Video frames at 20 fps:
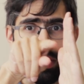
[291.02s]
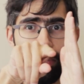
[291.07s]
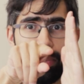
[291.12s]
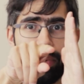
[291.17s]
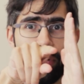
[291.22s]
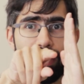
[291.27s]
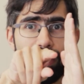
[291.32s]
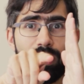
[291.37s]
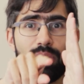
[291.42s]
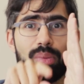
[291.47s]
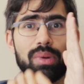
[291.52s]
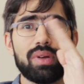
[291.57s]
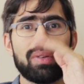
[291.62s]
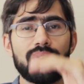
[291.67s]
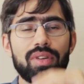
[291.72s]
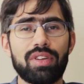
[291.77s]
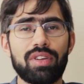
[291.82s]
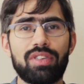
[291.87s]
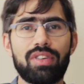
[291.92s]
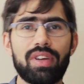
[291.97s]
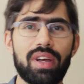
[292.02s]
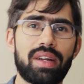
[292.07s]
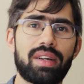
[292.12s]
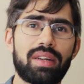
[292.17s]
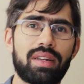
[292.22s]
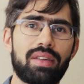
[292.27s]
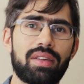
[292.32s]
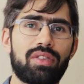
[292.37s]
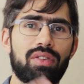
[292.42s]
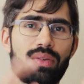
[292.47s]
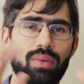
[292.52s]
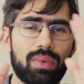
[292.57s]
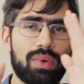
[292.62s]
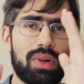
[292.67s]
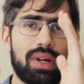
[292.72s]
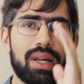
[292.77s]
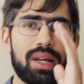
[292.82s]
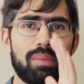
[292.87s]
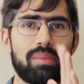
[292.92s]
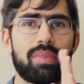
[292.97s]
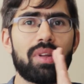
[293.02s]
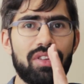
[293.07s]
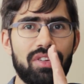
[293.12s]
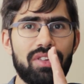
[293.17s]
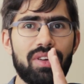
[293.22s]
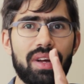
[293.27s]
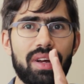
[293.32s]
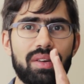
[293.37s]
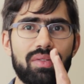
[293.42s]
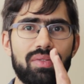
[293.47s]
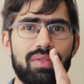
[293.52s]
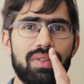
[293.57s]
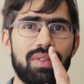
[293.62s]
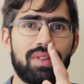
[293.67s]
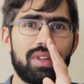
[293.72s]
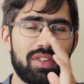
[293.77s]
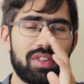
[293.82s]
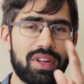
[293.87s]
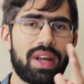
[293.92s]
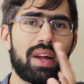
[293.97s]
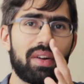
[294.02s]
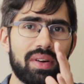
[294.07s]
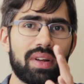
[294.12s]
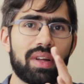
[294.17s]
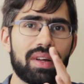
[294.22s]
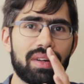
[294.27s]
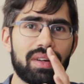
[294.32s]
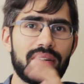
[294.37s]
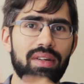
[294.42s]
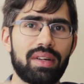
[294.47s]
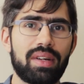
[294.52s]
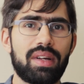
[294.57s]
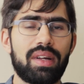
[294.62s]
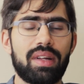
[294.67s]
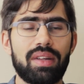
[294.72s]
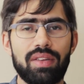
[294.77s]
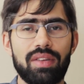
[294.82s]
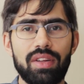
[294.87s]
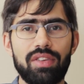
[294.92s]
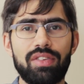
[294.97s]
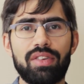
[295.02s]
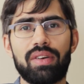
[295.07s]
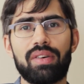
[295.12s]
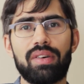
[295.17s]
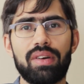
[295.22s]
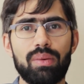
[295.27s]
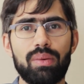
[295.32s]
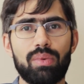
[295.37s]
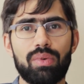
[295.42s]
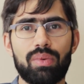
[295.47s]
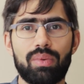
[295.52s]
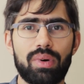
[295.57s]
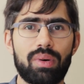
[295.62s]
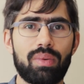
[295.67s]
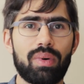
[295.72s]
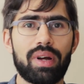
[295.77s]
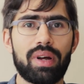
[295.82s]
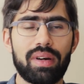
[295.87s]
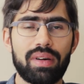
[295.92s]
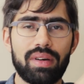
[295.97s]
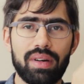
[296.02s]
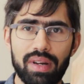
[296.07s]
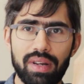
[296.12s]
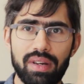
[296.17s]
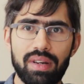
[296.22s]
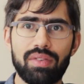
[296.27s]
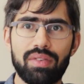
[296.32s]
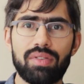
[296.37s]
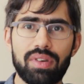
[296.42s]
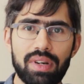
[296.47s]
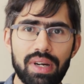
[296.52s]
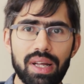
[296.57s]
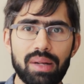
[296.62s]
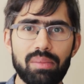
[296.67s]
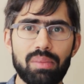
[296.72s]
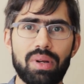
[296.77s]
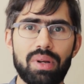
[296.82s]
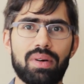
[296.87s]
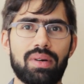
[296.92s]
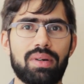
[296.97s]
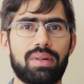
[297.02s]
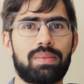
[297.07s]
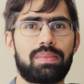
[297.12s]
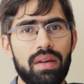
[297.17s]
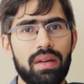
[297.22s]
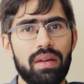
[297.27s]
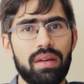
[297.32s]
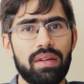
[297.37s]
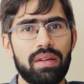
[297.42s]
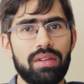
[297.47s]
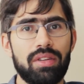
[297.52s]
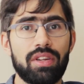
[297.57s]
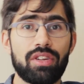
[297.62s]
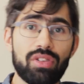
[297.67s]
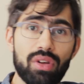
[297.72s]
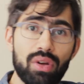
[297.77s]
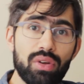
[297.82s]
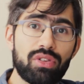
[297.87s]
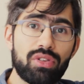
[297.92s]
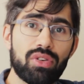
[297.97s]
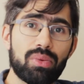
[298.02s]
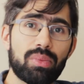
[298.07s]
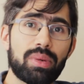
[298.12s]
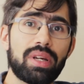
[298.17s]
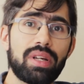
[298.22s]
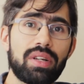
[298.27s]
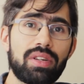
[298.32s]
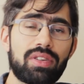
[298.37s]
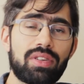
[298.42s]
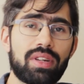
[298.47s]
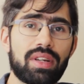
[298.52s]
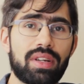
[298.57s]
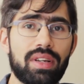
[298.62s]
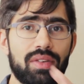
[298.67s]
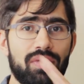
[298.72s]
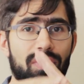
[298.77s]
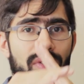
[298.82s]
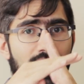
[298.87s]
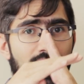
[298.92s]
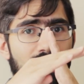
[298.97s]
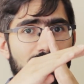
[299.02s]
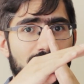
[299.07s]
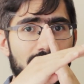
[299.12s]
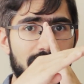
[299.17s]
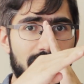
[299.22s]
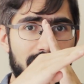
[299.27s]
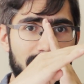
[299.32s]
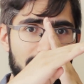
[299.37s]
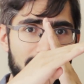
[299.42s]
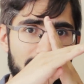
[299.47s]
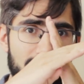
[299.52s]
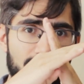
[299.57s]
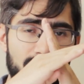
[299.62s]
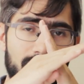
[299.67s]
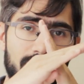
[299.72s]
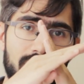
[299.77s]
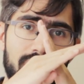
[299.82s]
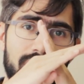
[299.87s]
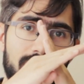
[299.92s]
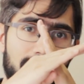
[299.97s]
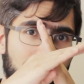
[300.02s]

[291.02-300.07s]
point will be on this side, so it will claim this side of this area. This area will require a different claim block. This also means that if you have like a square